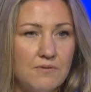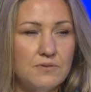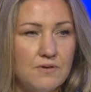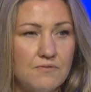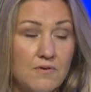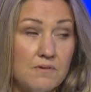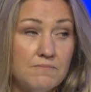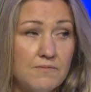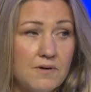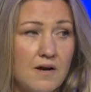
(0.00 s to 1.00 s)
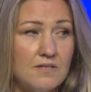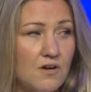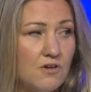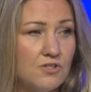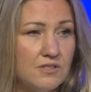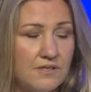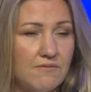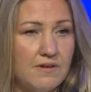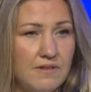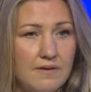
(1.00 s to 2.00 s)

So for us, culture is everything.